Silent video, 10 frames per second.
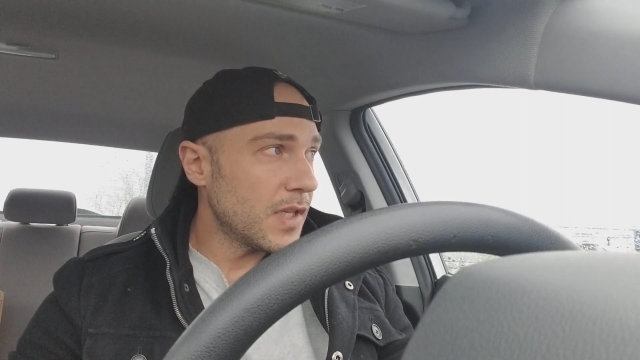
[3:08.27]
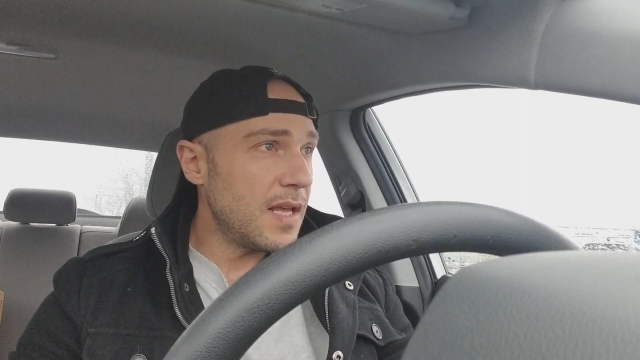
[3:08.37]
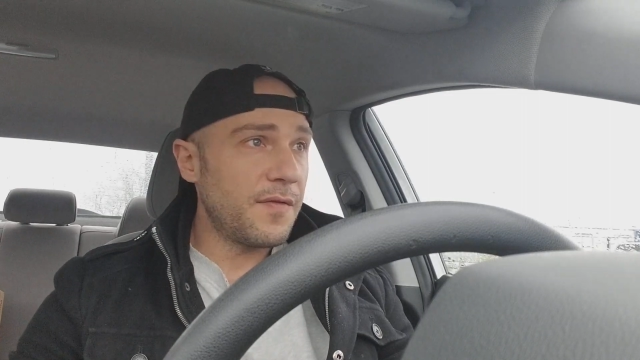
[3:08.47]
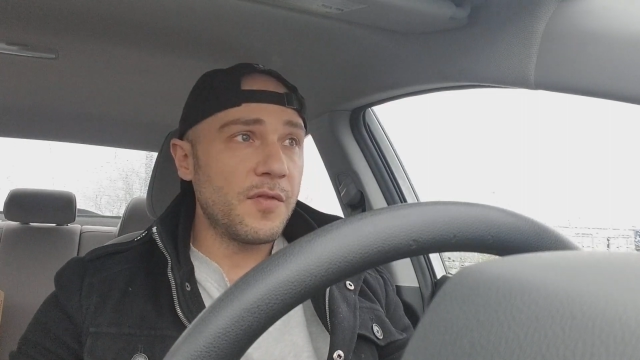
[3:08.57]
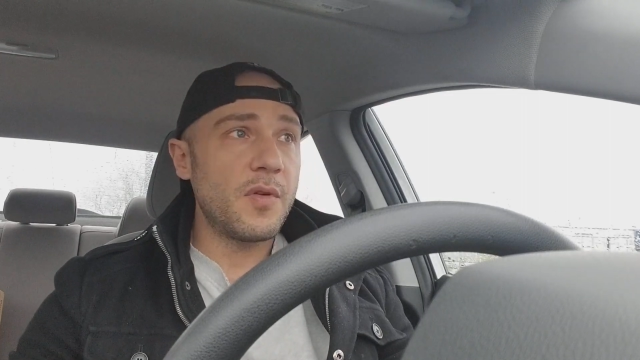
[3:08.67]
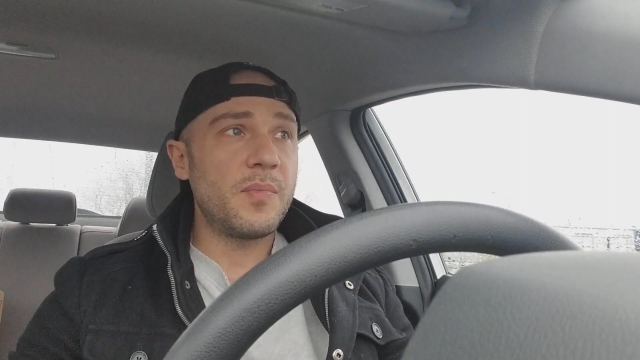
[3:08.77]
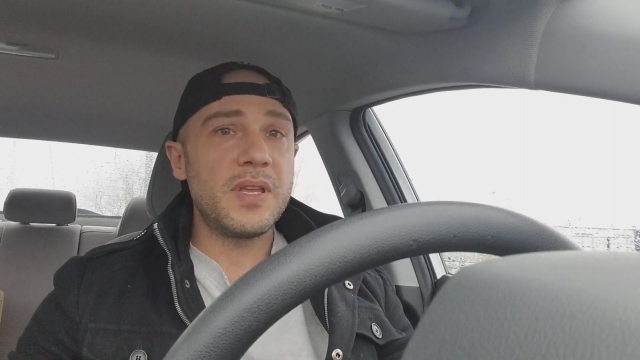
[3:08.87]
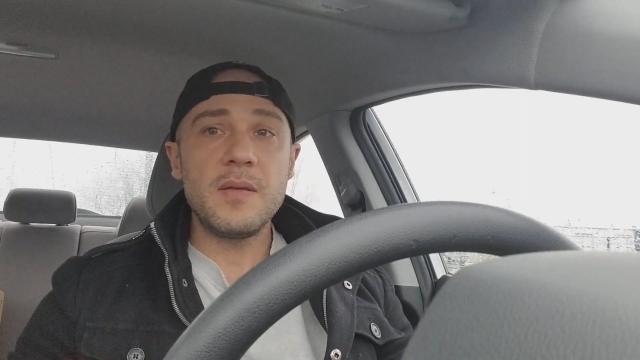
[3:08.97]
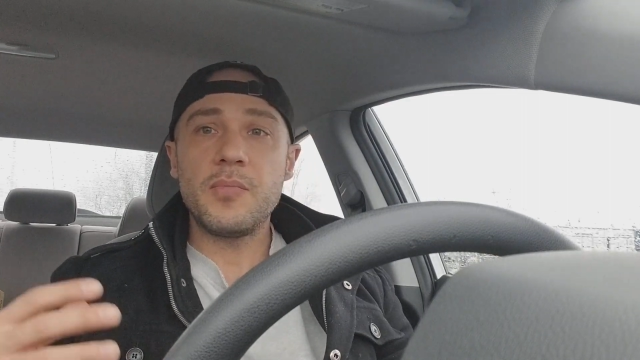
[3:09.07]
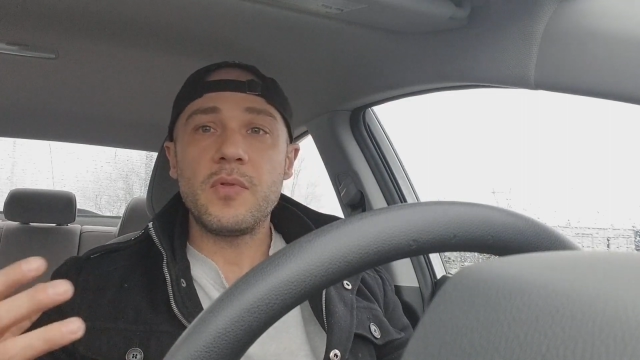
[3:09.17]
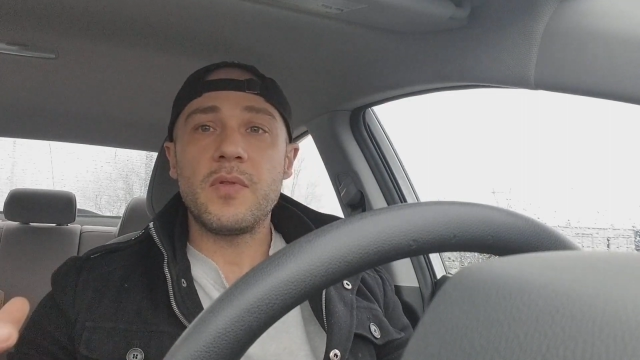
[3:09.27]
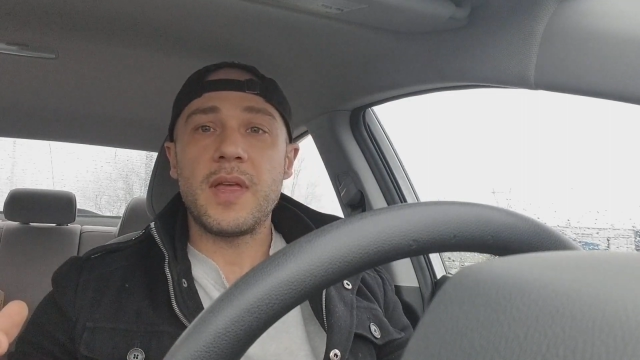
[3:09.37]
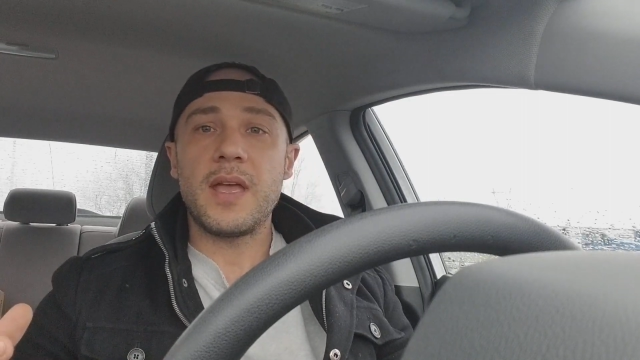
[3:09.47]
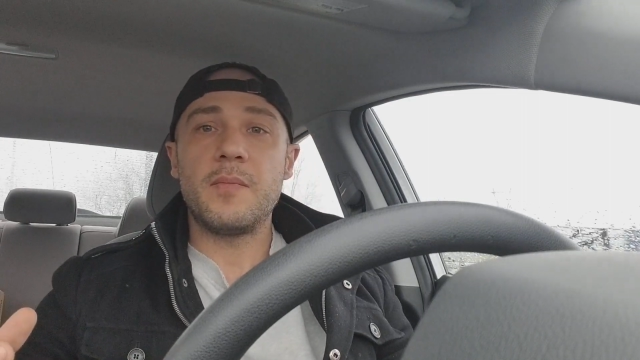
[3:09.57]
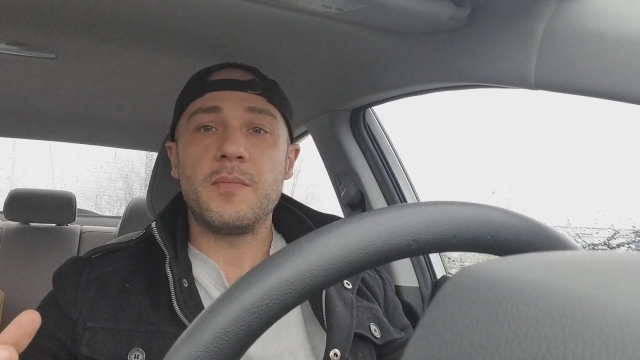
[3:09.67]
And for the people
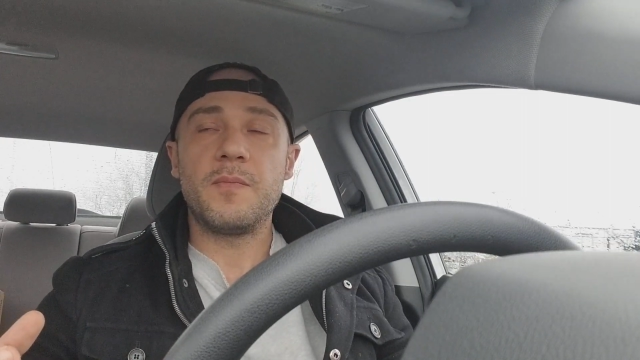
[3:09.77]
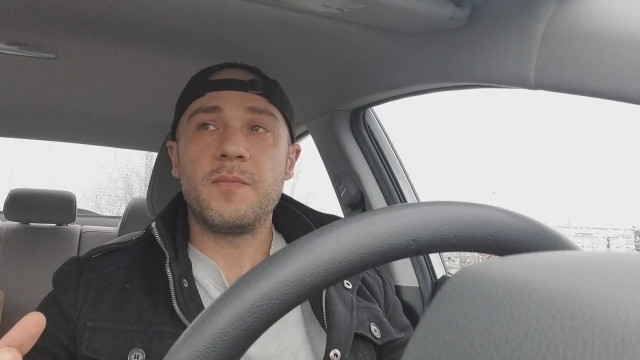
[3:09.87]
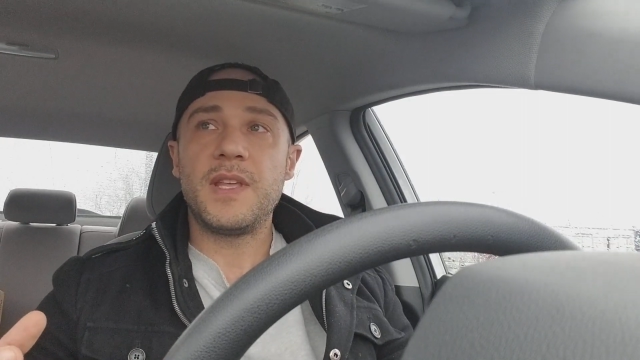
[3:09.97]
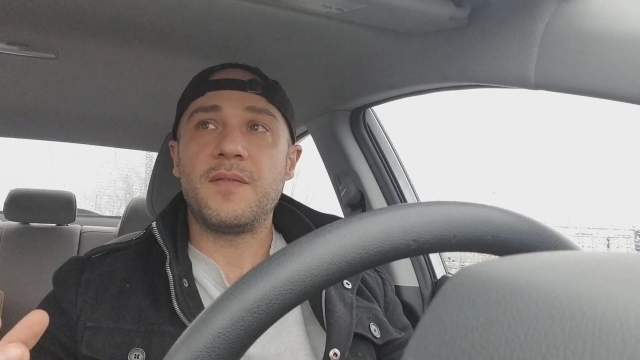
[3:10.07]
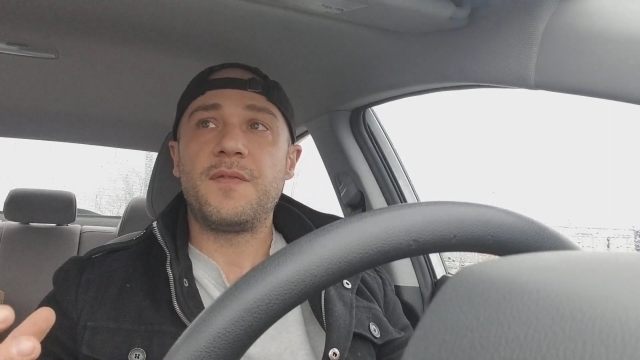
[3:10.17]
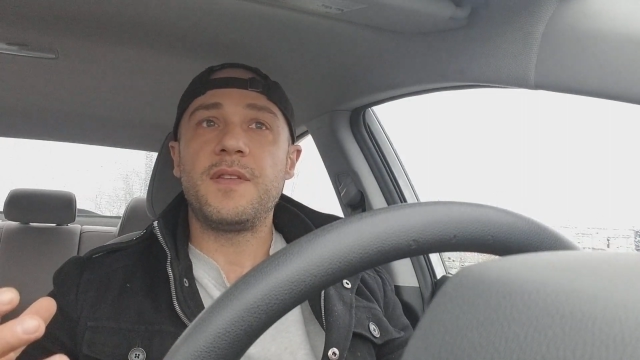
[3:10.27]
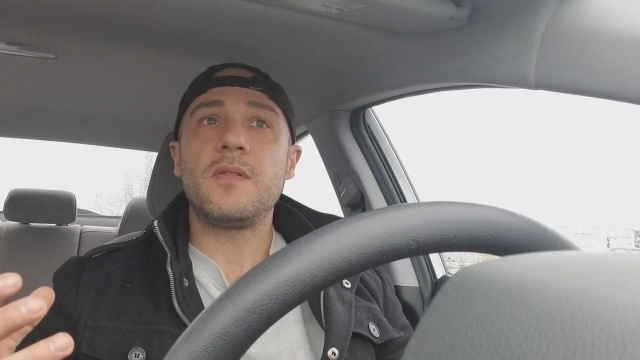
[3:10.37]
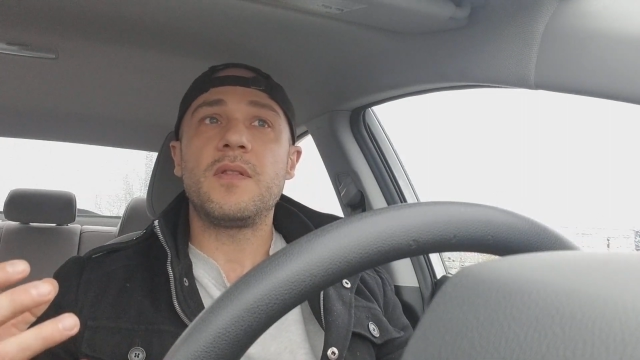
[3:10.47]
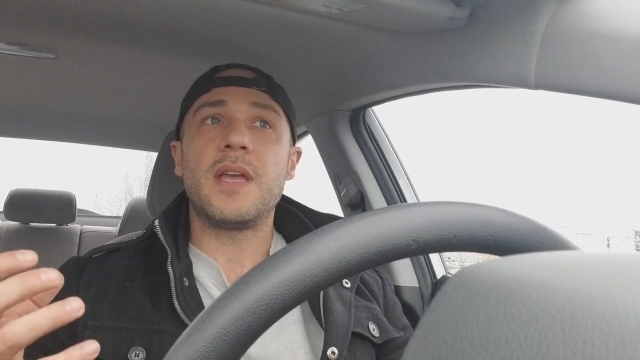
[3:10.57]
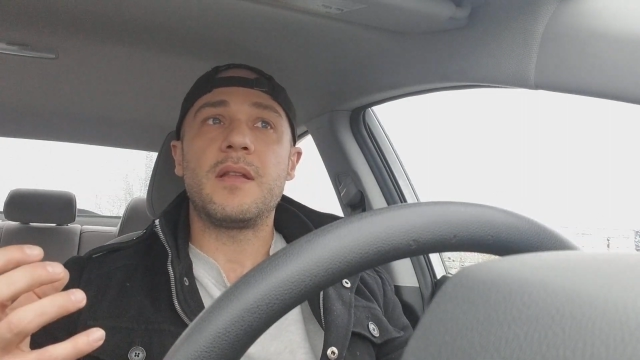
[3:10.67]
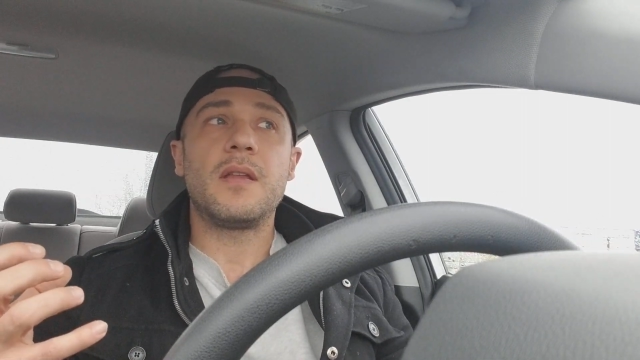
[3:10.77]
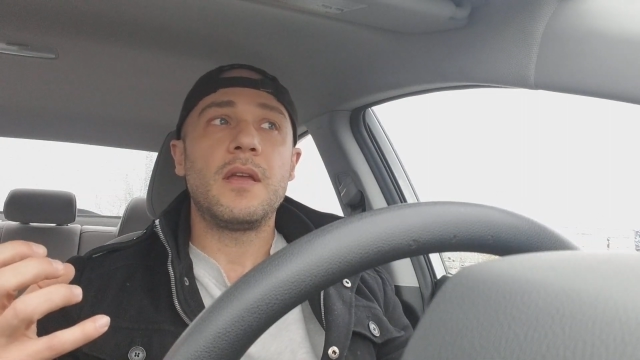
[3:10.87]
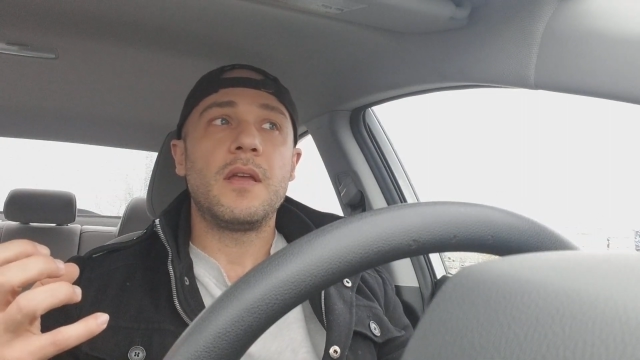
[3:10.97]
that feel that